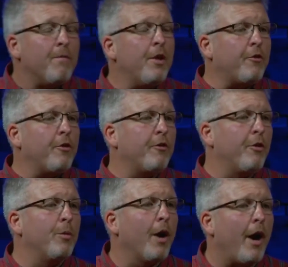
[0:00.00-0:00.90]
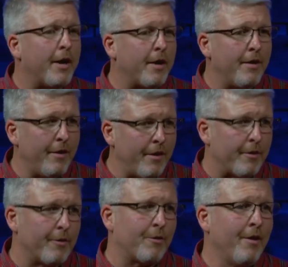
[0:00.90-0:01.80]
This is who God
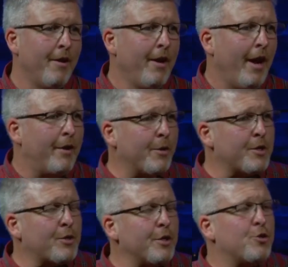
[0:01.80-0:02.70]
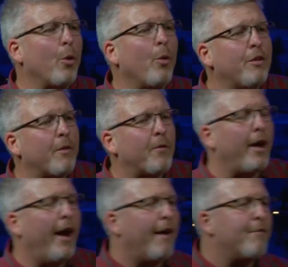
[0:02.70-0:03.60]
is. And notice the joy that they
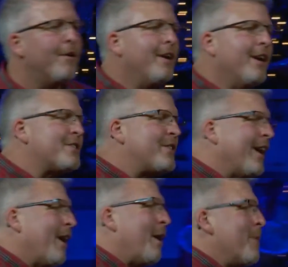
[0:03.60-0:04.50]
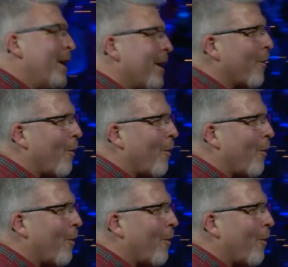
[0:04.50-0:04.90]
have as they come in